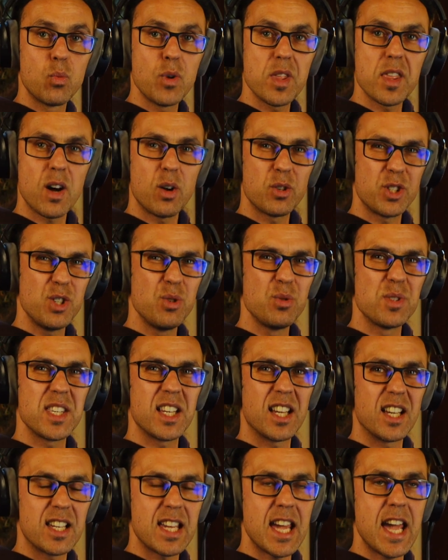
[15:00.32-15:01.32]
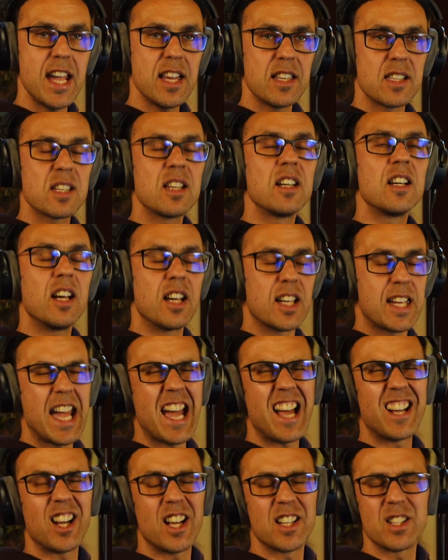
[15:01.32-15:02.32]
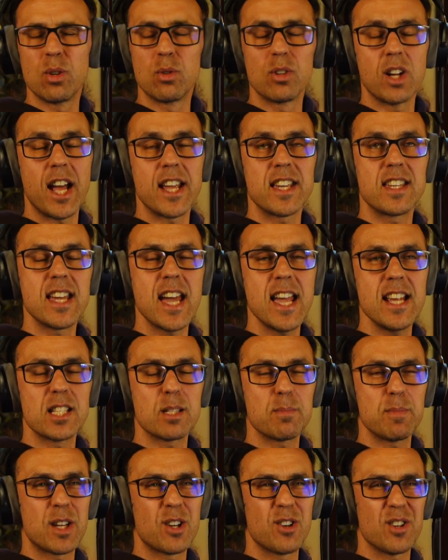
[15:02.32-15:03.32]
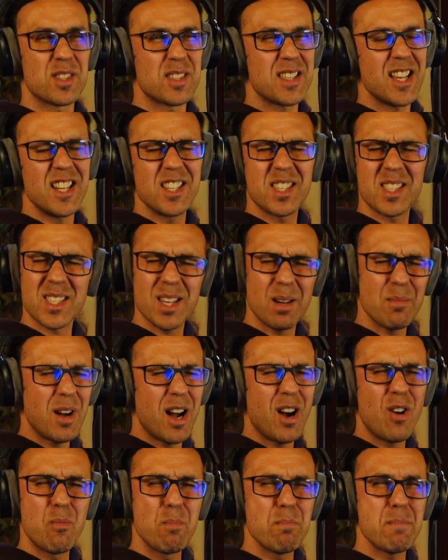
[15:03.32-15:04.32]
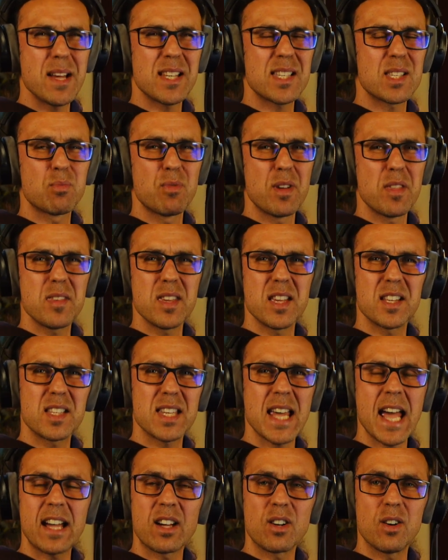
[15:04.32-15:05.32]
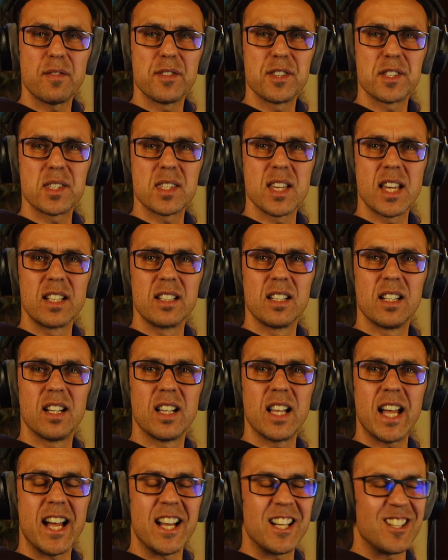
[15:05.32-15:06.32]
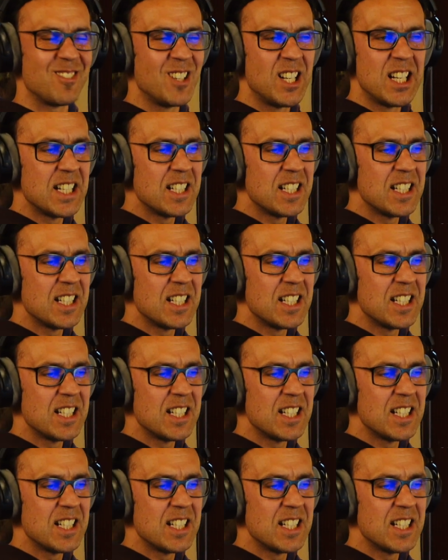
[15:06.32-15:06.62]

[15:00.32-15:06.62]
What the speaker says: without using a gate. Again, I don't like gates because they somehow mess with the attack of the signal, and